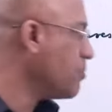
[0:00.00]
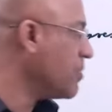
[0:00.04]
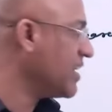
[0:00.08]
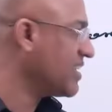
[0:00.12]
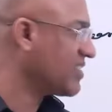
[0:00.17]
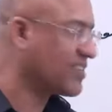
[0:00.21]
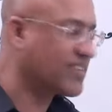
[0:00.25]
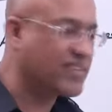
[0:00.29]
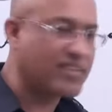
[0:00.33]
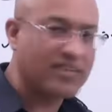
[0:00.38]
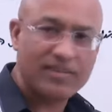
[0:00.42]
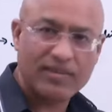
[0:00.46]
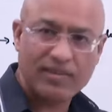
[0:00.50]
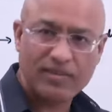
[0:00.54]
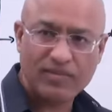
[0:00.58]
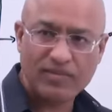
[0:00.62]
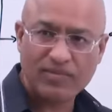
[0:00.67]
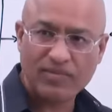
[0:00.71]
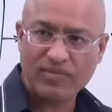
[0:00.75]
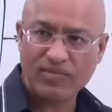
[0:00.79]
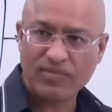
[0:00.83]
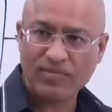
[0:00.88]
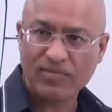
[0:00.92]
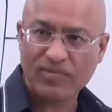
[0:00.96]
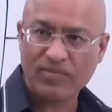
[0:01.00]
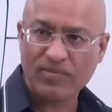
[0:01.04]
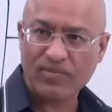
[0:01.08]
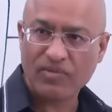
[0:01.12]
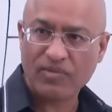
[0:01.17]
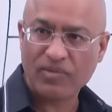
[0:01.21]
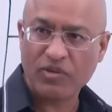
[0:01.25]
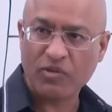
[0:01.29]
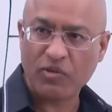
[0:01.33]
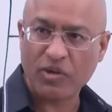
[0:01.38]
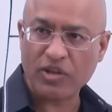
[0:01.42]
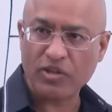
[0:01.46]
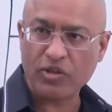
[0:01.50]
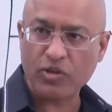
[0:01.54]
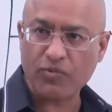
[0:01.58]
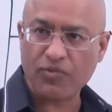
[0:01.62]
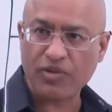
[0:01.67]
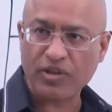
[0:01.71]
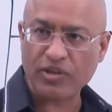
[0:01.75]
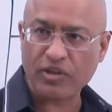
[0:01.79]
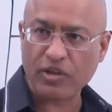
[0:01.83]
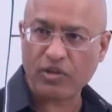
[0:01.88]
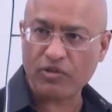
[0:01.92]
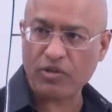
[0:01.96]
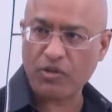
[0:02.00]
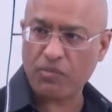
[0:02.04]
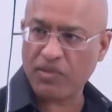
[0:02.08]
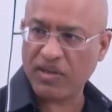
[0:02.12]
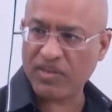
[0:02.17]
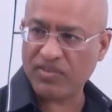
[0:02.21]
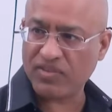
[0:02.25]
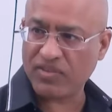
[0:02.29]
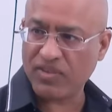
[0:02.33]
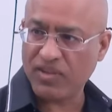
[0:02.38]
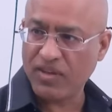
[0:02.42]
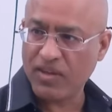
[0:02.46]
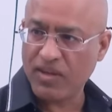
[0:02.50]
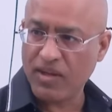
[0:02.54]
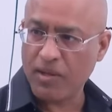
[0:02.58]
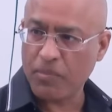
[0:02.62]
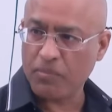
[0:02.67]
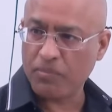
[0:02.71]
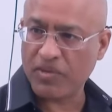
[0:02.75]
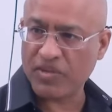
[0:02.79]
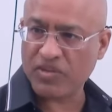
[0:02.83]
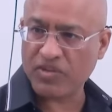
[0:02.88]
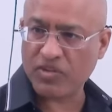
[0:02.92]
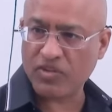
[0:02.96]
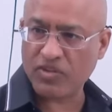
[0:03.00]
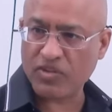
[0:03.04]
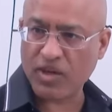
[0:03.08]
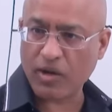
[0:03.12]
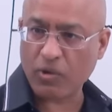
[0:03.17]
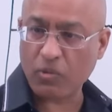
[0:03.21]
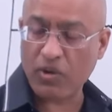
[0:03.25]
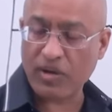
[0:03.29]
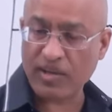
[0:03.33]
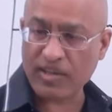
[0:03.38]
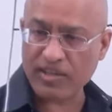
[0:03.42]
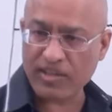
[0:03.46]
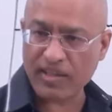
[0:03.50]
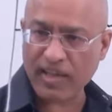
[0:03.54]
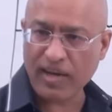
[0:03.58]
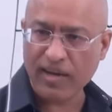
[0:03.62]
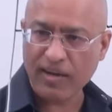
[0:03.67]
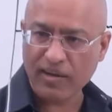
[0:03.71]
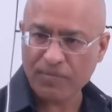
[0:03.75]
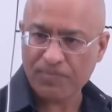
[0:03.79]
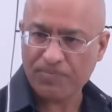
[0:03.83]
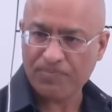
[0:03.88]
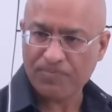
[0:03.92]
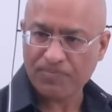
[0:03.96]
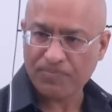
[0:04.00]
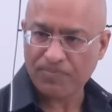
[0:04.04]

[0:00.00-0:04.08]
MuSK. What is the function of the MuSK? MuSK is regulating the